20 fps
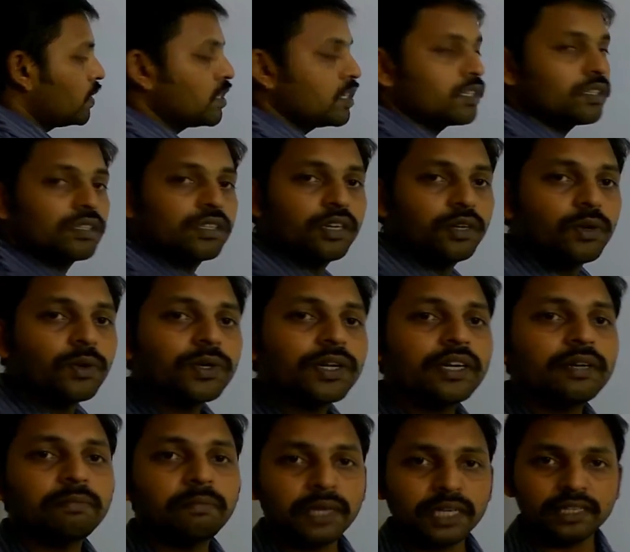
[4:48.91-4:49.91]
which is
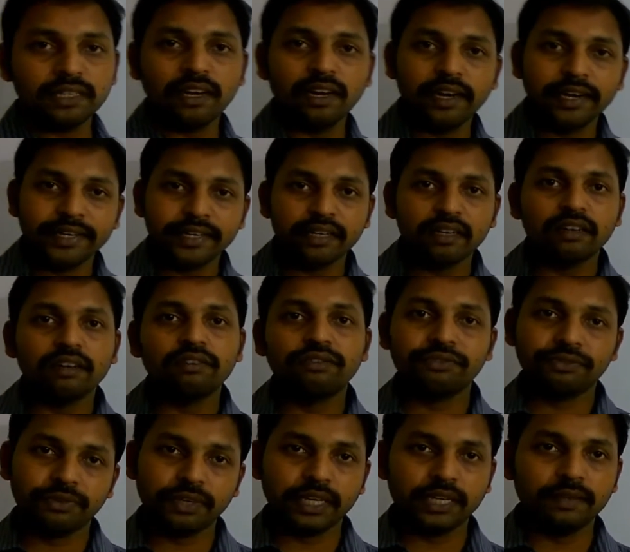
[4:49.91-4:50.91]
denoted by the letter
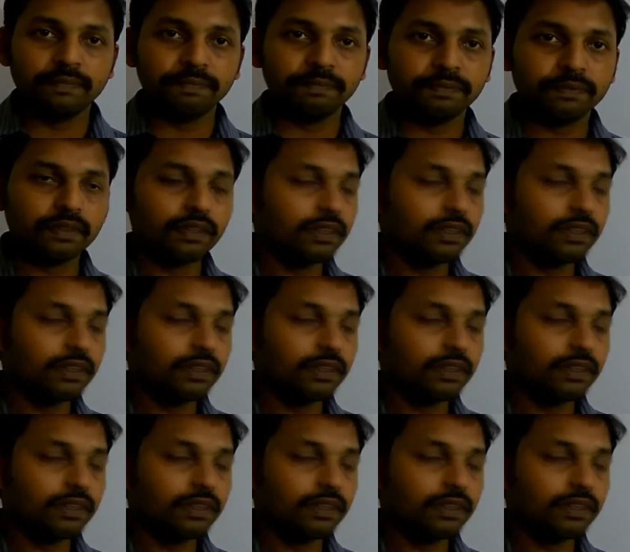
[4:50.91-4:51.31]
phi.